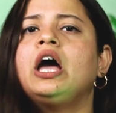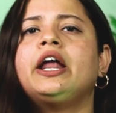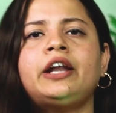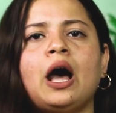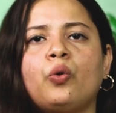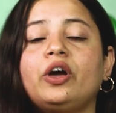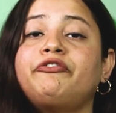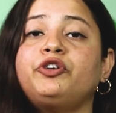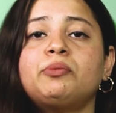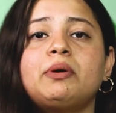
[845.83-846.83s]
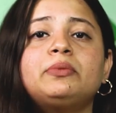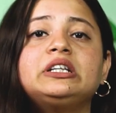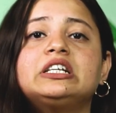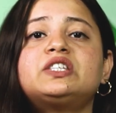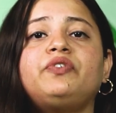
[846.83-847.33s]
Now, if you remember,
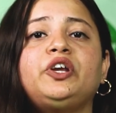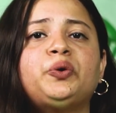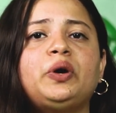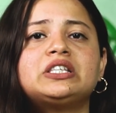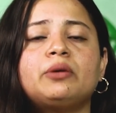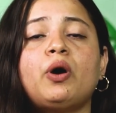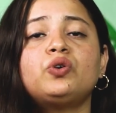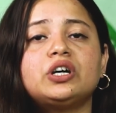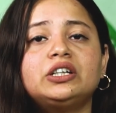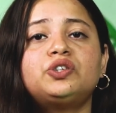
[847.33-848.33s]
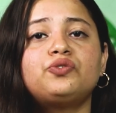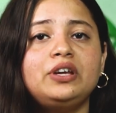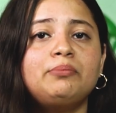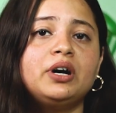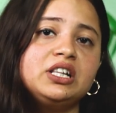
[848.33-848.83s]
this video is about a
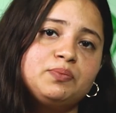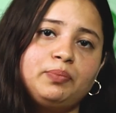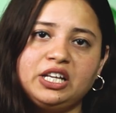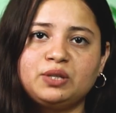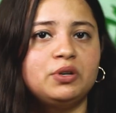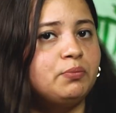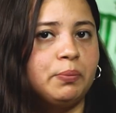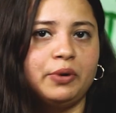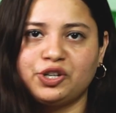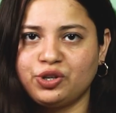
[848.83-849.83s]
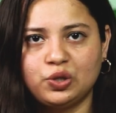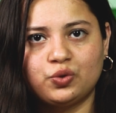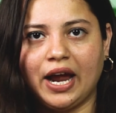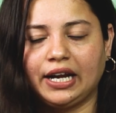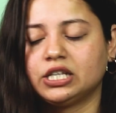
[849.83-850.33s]
3 months placement preparation
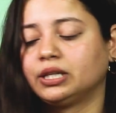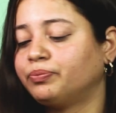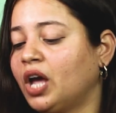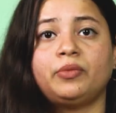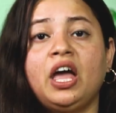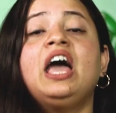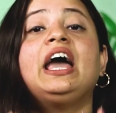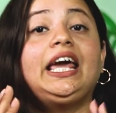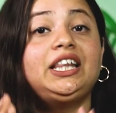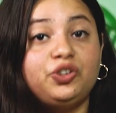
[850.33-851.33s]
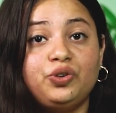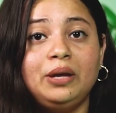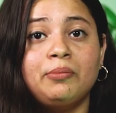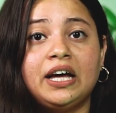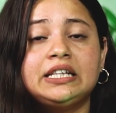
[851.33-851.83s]
strategy. In
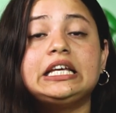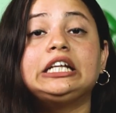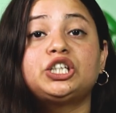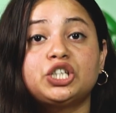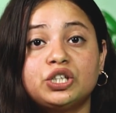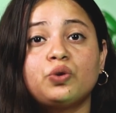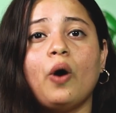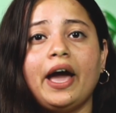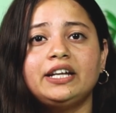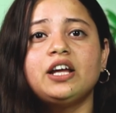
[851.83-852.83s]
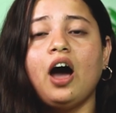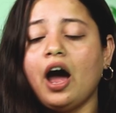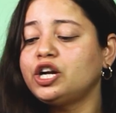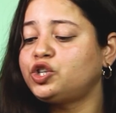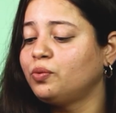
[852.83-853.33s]
3 months, it's quite
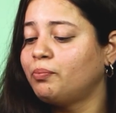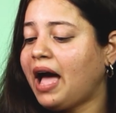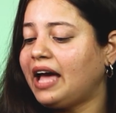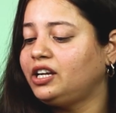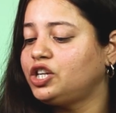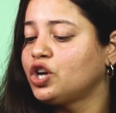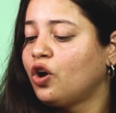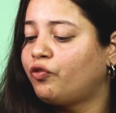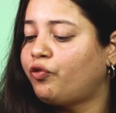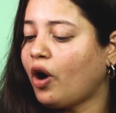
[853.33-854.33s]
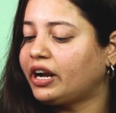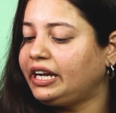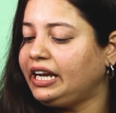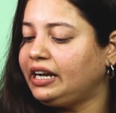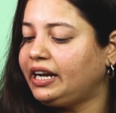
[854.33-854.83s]
hard to manage
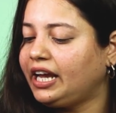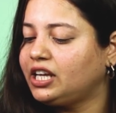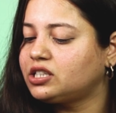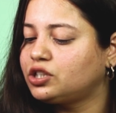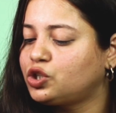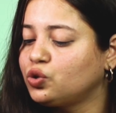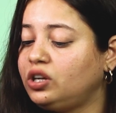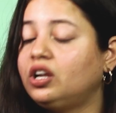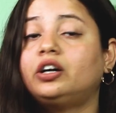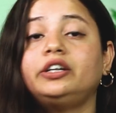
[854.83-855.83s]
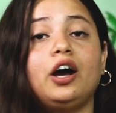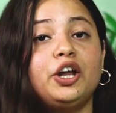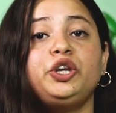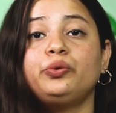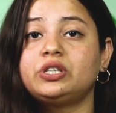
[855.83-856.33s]
14 days to learn a
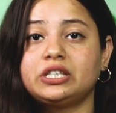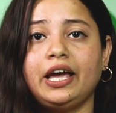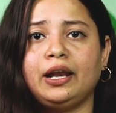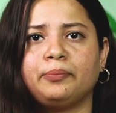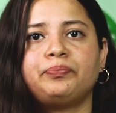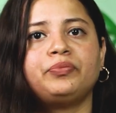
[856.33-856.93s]
new skill.